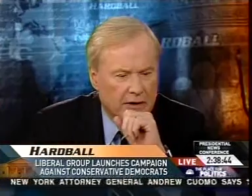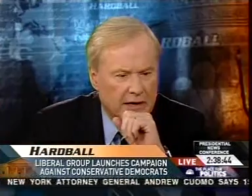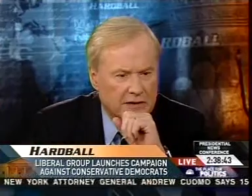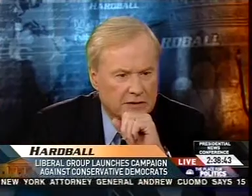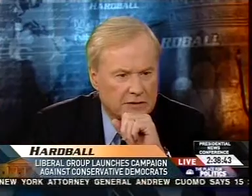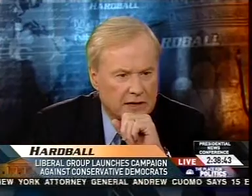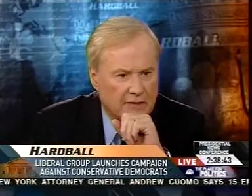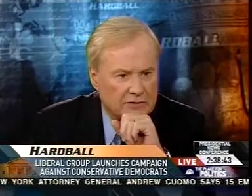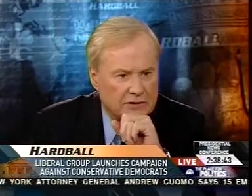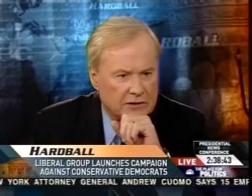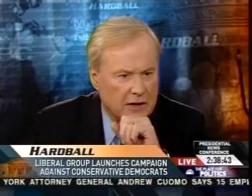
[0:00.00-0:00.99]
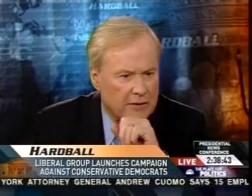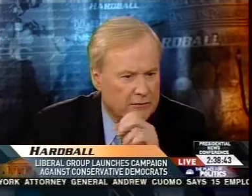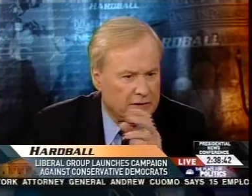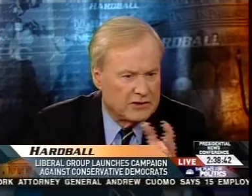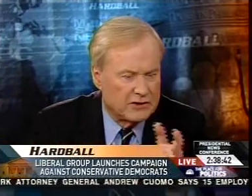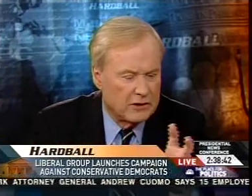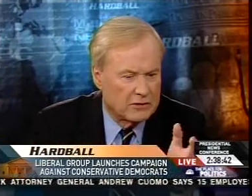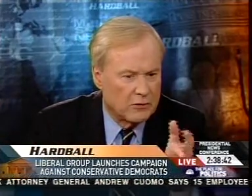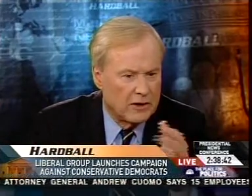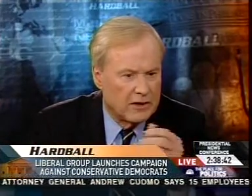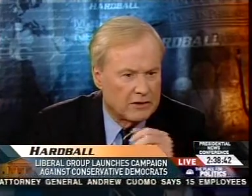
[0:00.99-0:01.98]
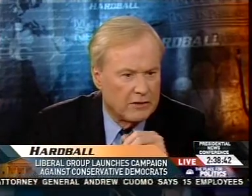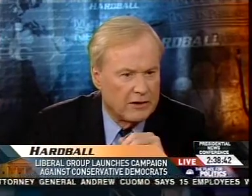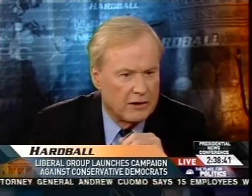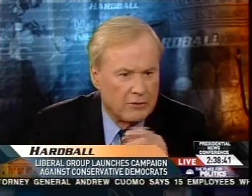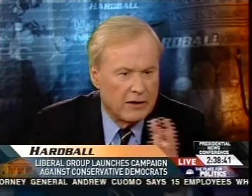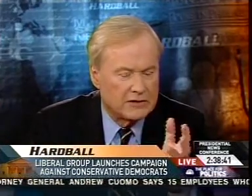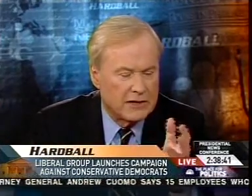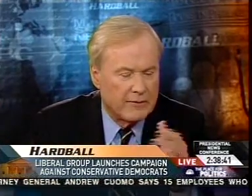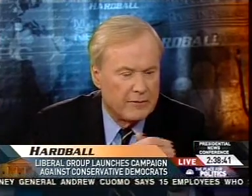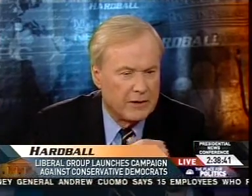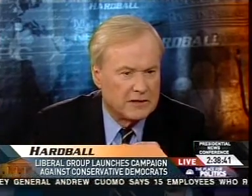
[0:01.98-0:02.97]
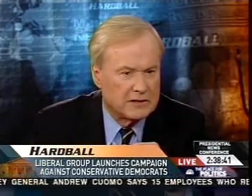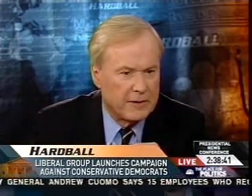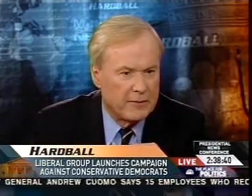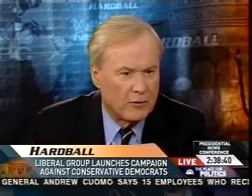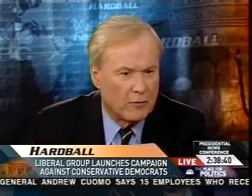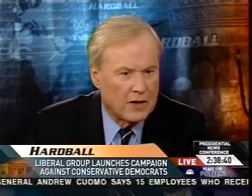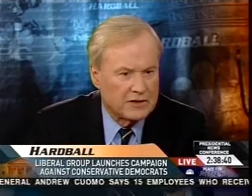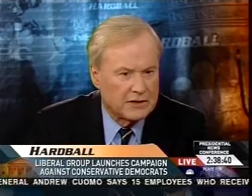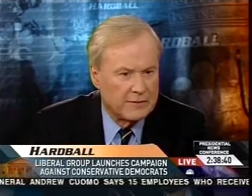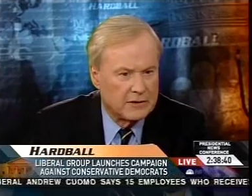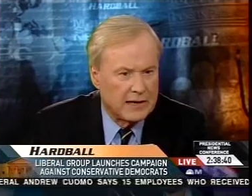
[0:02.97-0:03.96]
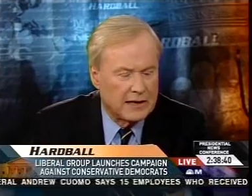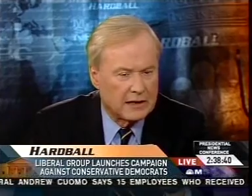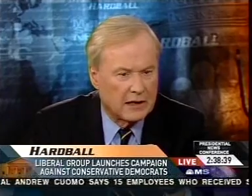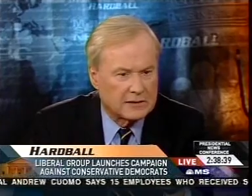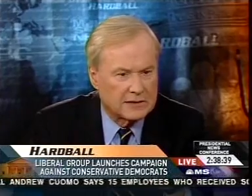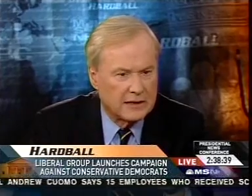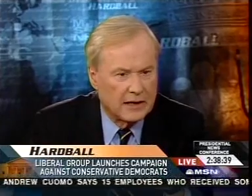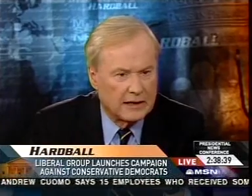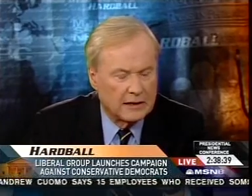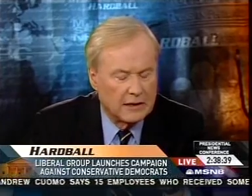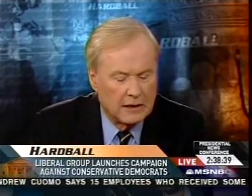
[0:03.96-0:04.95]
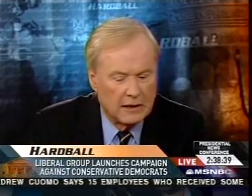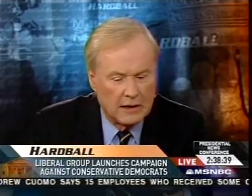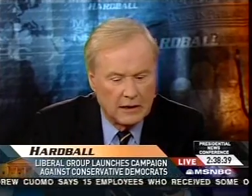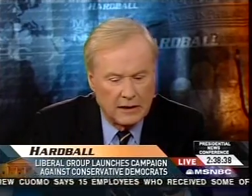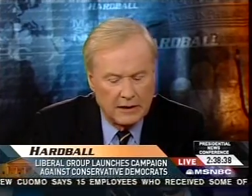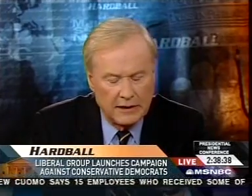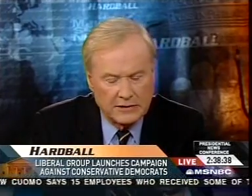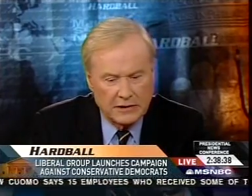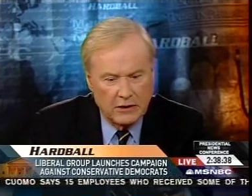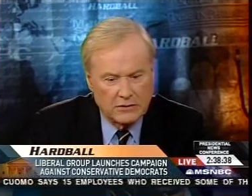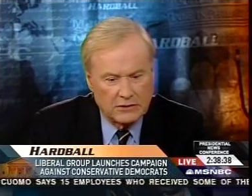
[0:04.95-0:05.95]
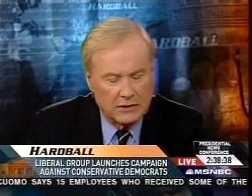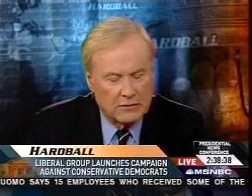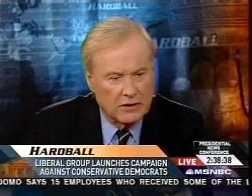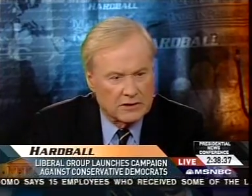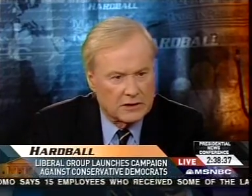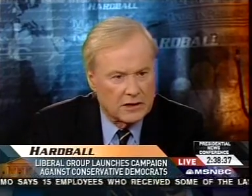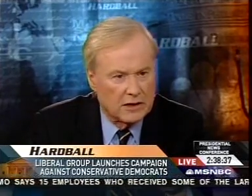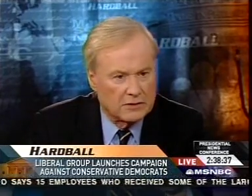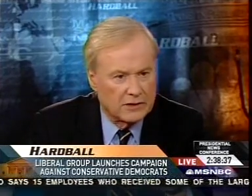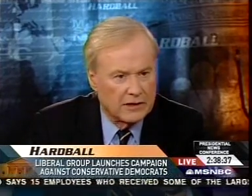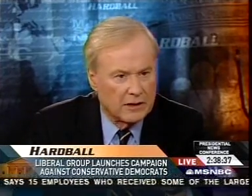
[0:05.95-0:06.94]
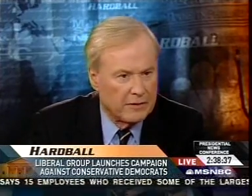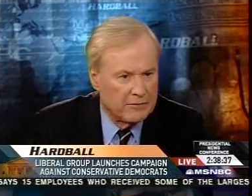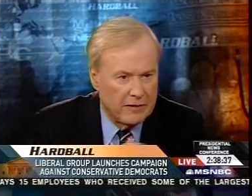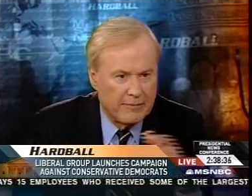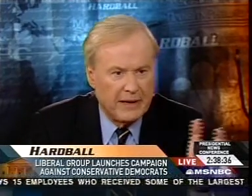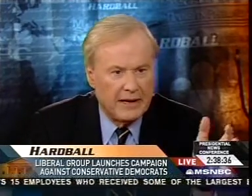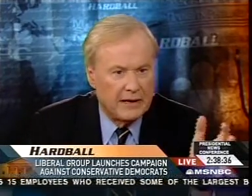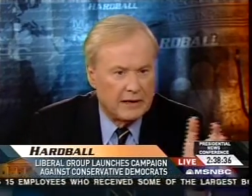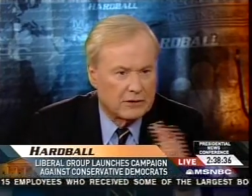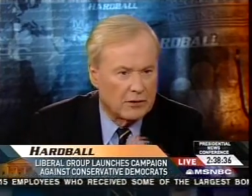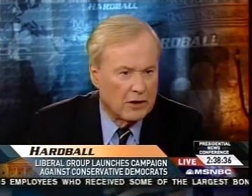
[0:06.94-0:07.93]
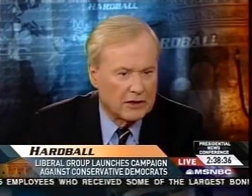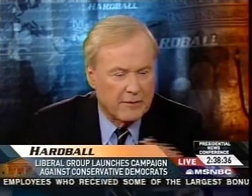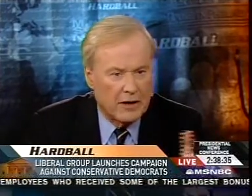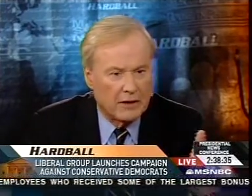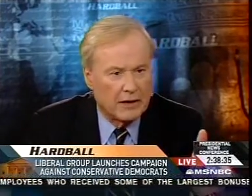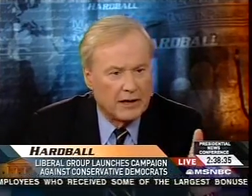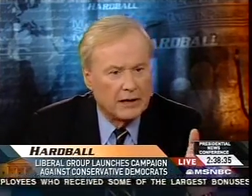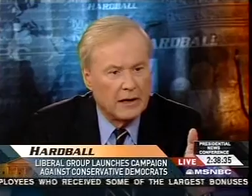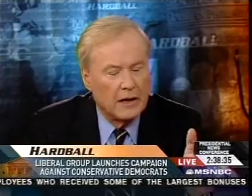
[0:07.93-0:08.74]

on national television. He's going to reach 20, 30, who knows how many millions of people are watching him at 8 o'clock tonight in the East Coast and across the country. It'll be repeated and talked about all night.